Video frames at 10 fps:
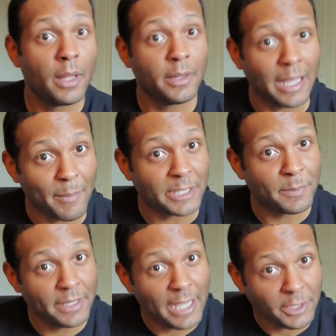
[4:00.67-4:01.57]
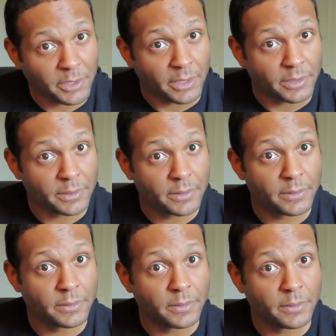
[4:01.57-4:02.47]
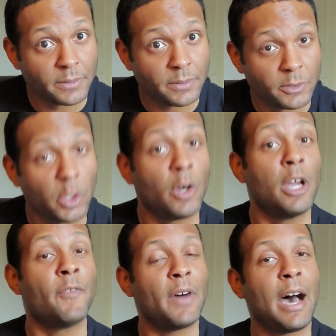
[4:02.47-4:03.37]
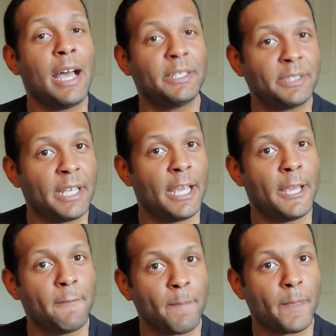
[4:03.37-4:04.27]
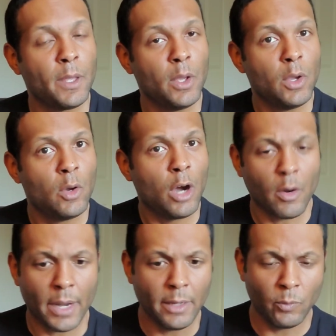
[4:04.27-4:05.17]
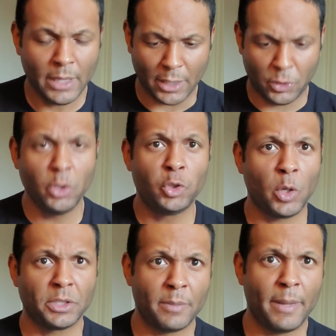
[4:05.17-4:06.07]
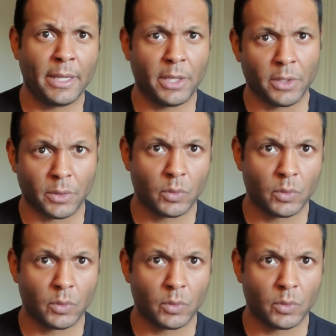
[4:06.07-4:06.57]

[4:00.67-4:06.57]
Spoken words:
that makes me a nationalist. So if I say, all right, we got two choices to make here.